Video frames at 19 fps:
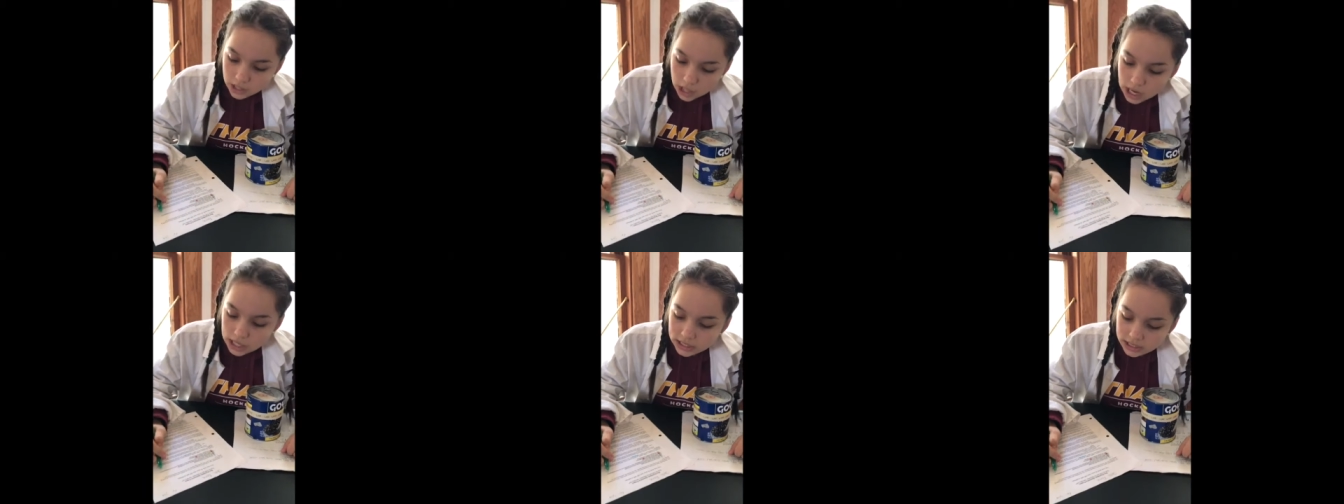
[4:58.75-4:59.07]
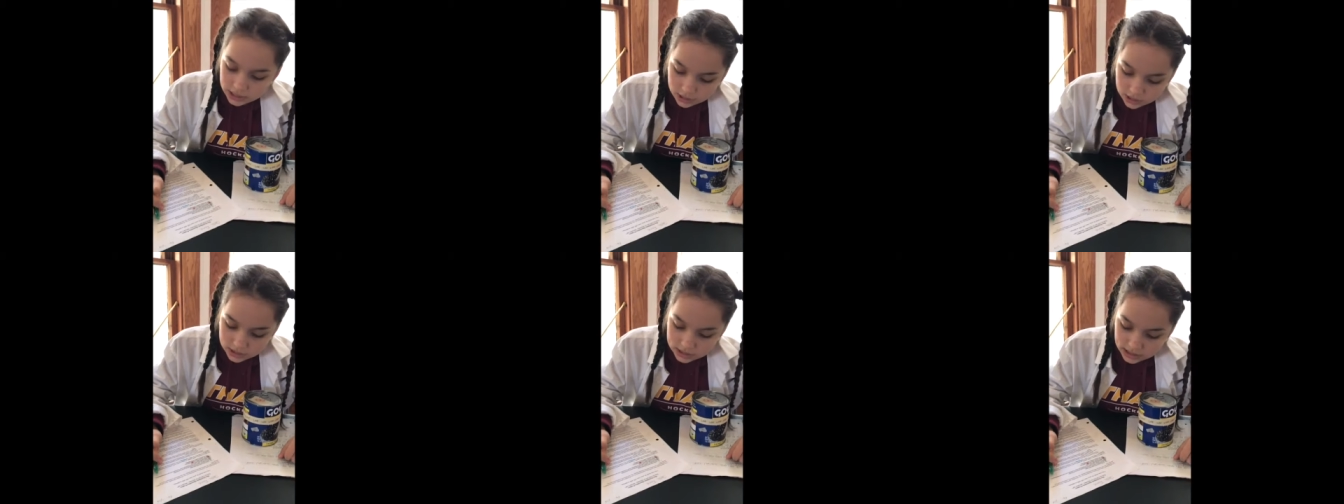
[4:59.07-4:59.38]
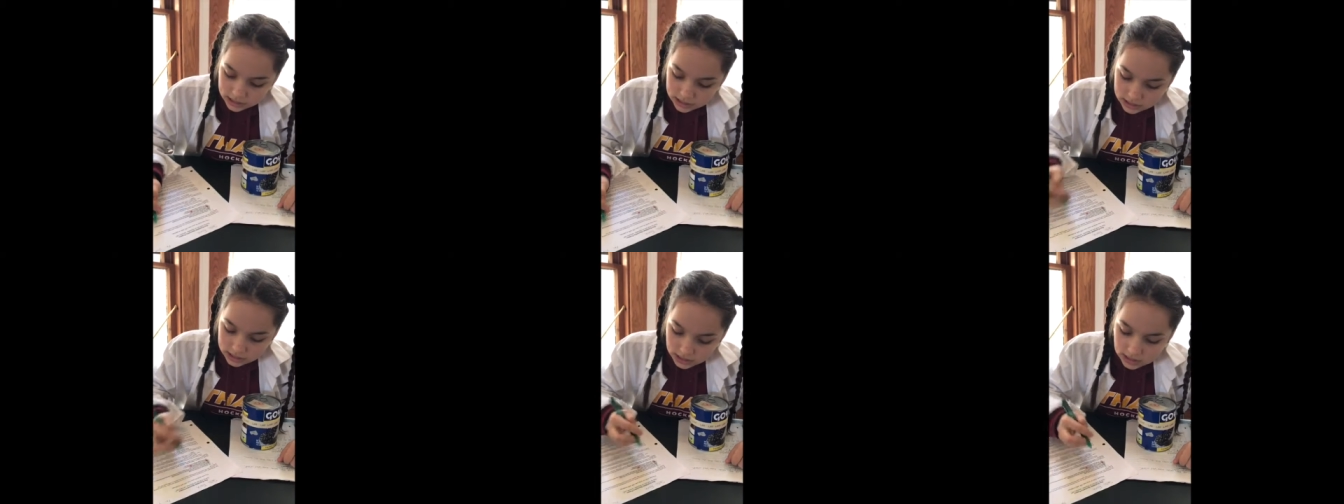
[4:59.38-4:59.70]

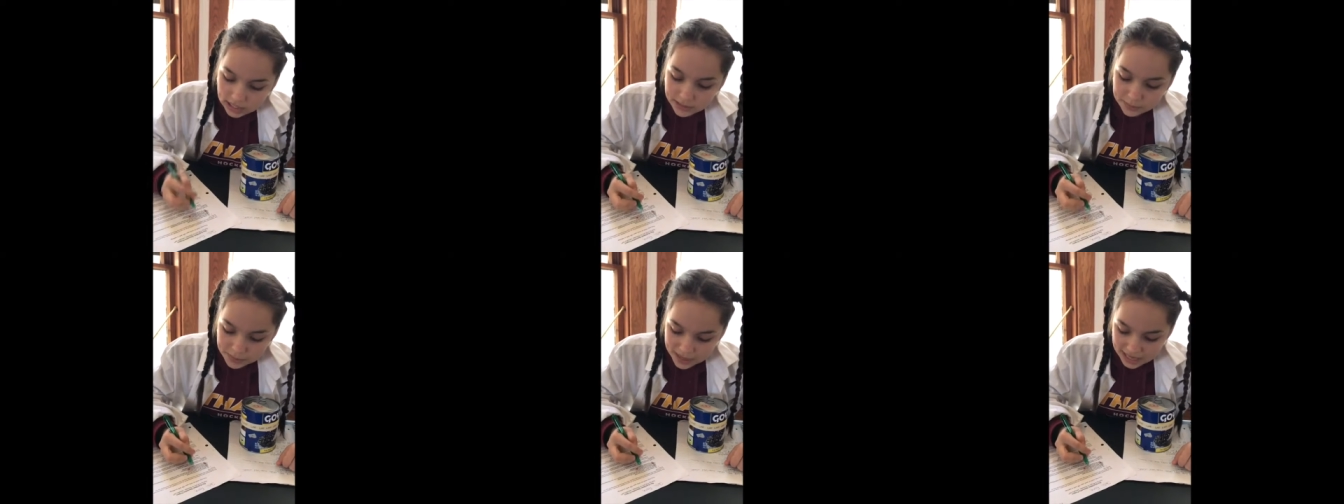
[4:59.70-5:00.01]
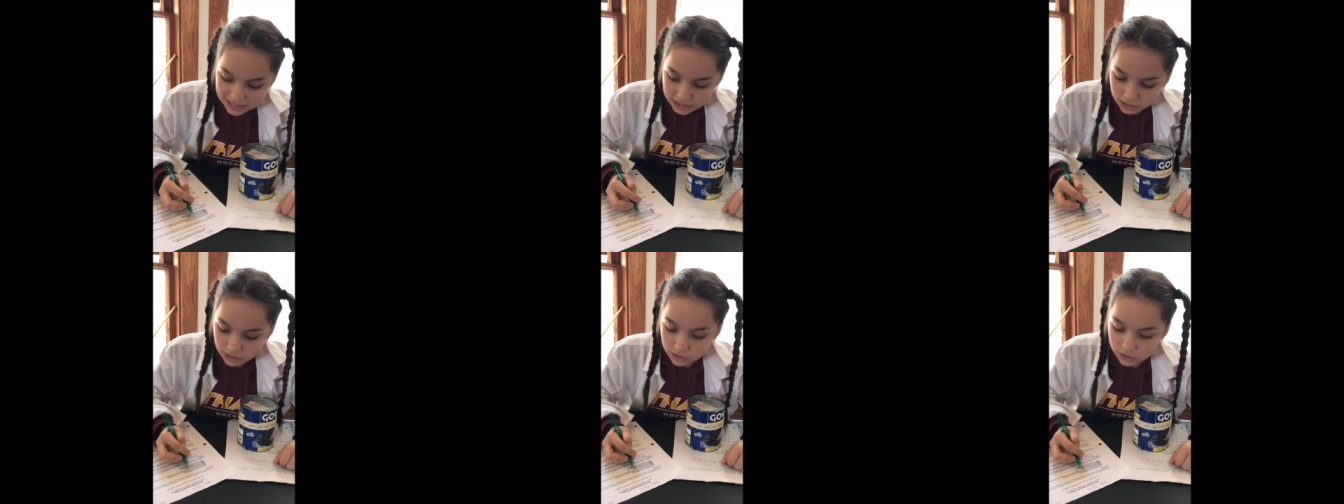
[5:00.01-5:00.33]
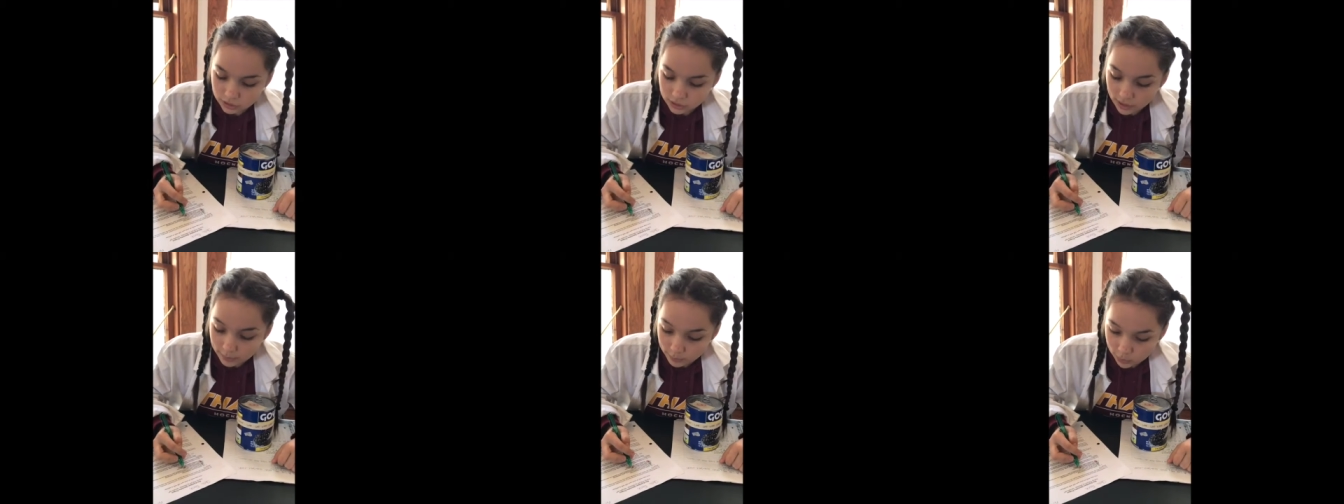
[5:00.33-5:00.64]
non-intersecting line passing
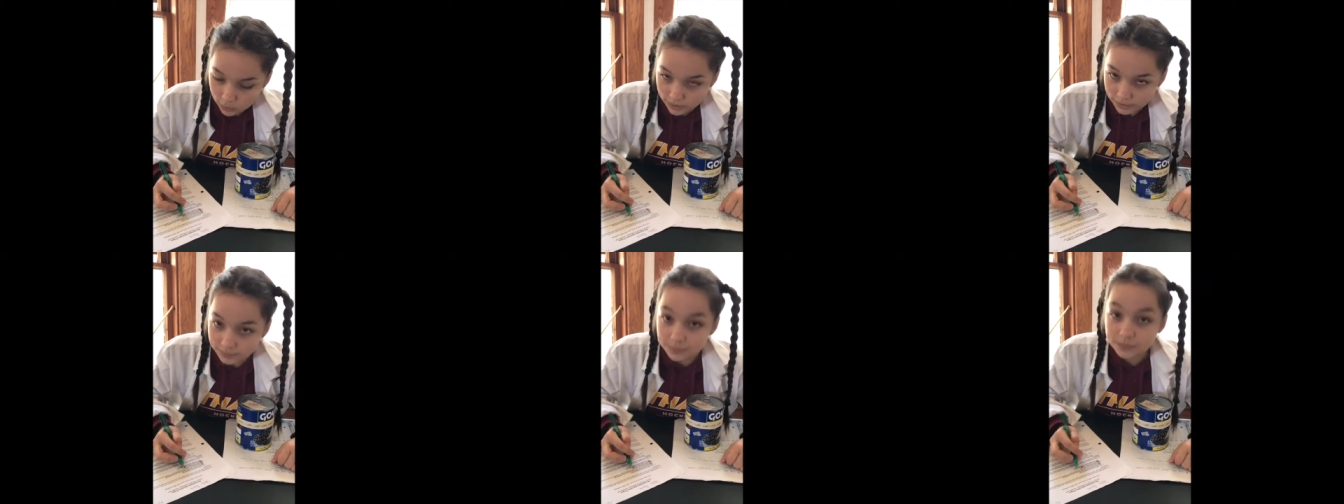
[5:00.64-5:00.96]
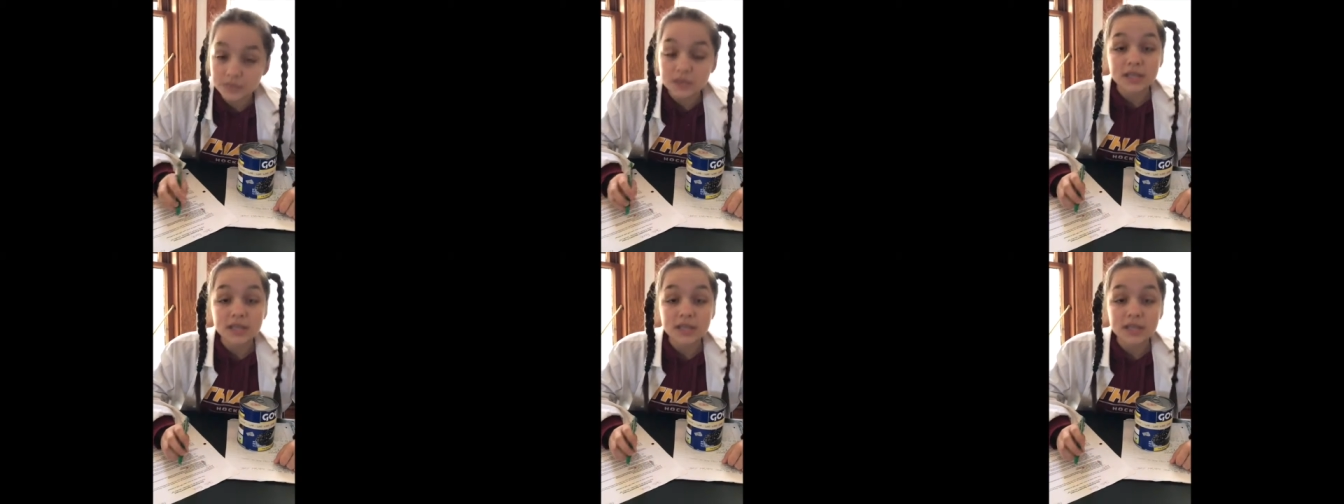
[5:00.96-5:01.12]
through that point.